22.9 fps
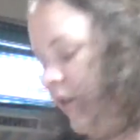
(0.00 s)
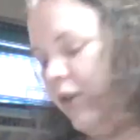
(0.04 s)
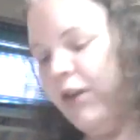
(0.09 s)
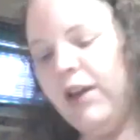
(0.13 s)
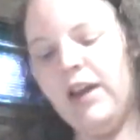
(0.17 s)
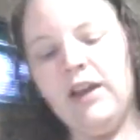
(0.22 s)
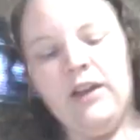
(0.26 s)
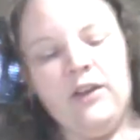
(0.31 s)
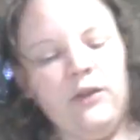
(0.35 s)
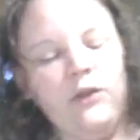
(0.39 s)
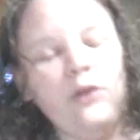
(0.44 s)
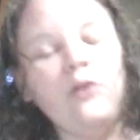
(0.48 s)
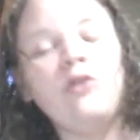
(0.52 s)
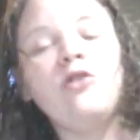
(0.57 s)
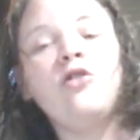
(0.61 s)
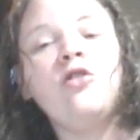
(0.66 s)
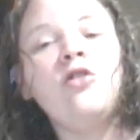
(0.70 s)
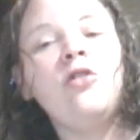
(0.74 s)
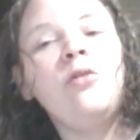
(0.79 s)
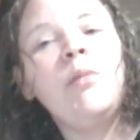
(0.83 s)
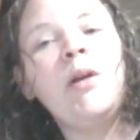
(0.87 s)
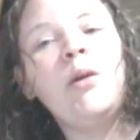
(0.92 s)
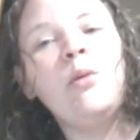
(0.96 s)
Okay, so I'll
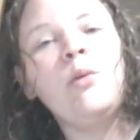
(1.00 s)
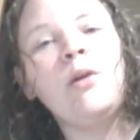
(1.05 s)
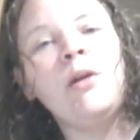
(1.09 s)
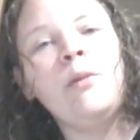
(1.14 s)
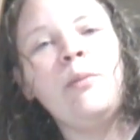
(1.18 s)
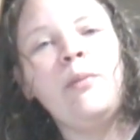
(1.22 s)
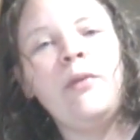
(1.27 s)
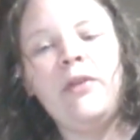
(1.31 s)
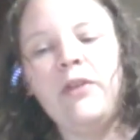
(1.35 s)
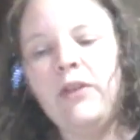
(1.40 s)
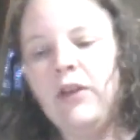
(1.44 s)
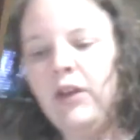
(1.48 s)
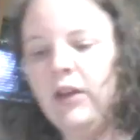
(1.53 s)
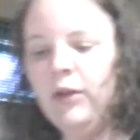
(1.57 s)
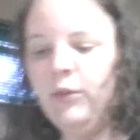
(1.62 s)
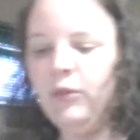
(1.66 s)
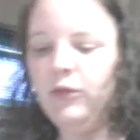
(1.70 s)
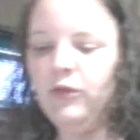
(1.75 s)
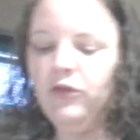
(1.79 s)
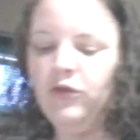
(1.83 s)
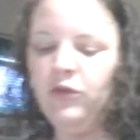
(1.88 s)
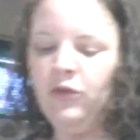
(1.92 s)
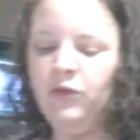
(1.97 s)
show you my whips. I
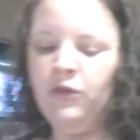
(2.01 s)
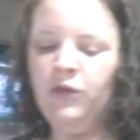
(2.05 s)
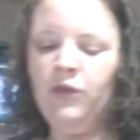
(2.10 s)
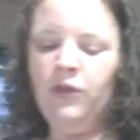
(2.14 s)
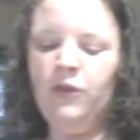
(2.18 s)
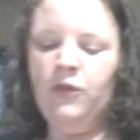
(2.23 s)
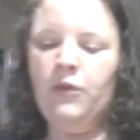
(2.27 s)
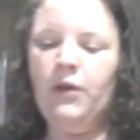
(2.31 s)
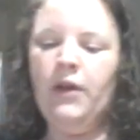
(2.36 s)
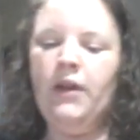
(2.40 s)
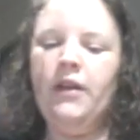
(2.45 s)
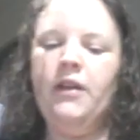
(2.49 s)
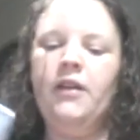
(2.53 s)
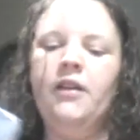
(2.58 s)
will show you